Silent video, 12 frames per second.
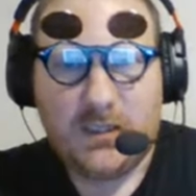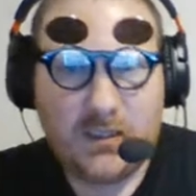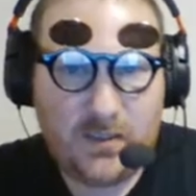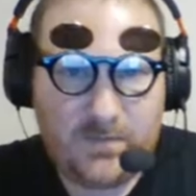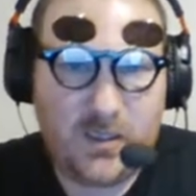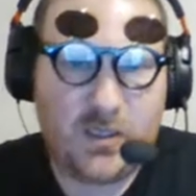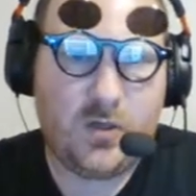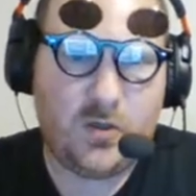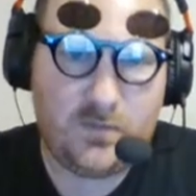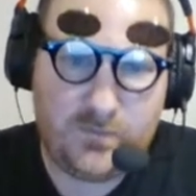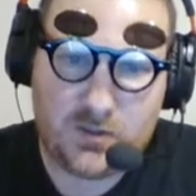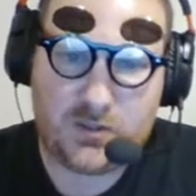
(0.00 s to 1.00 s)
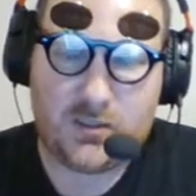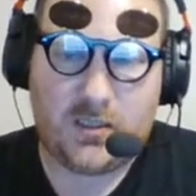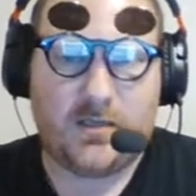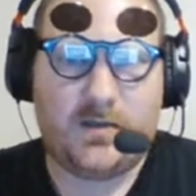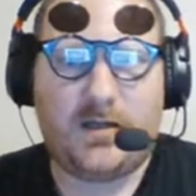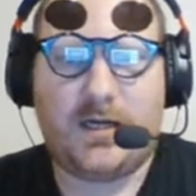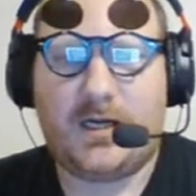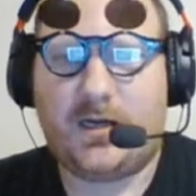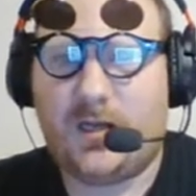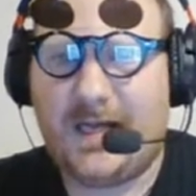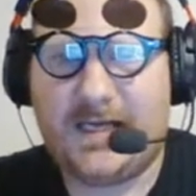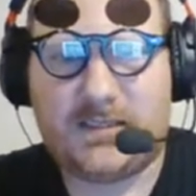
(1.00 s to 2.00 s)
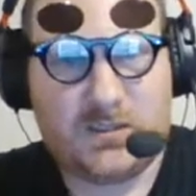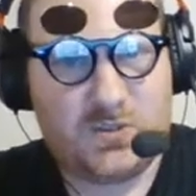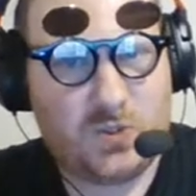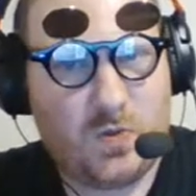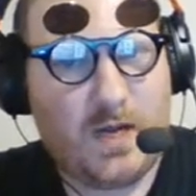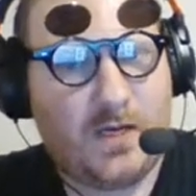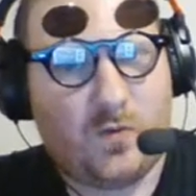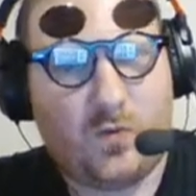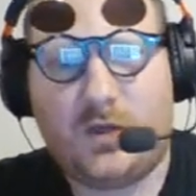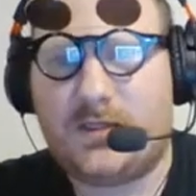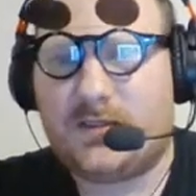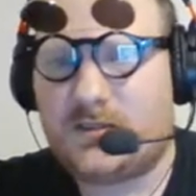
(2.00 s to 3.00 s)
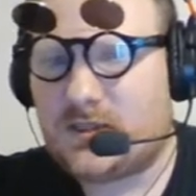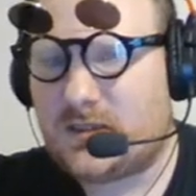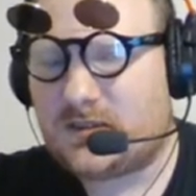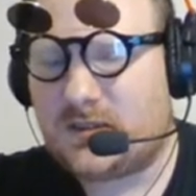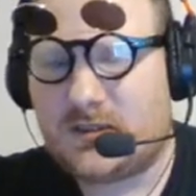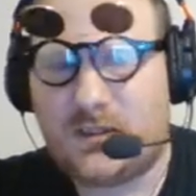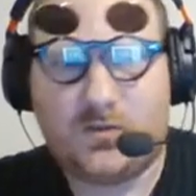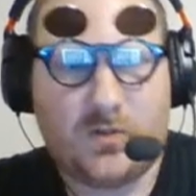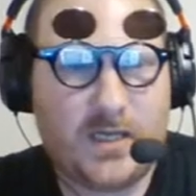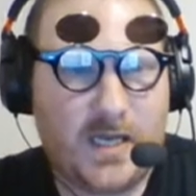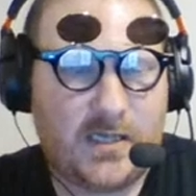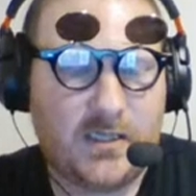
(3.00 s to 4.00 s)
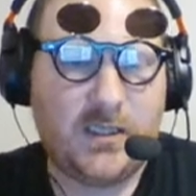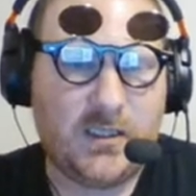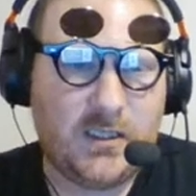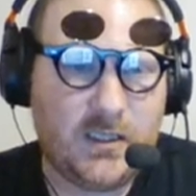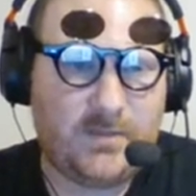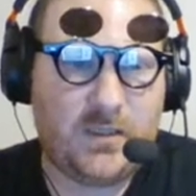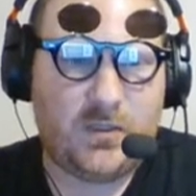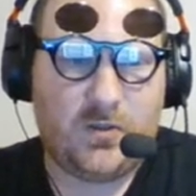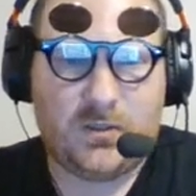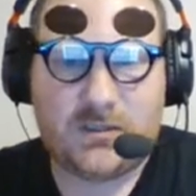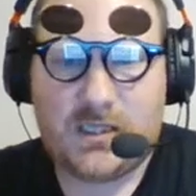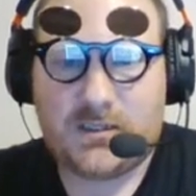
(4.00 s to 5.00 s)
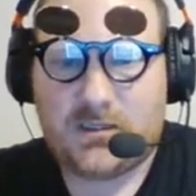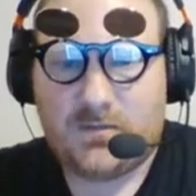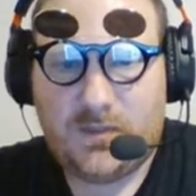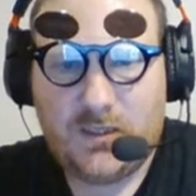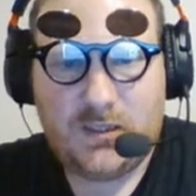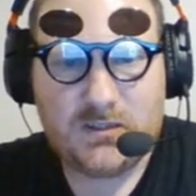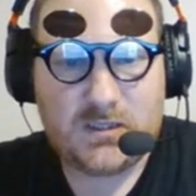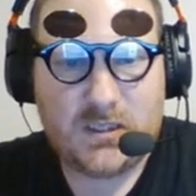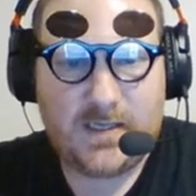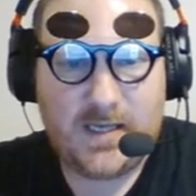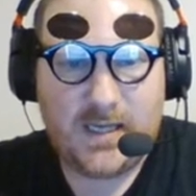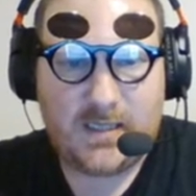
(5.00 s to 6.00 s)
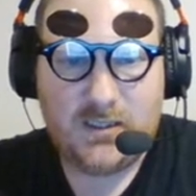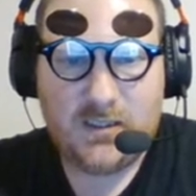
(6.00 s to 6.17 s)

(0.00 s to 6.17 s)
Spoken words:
Let me know if you're glad that Joanna won and Jessica didn't or not. Let me know your thoughts and opinions on that.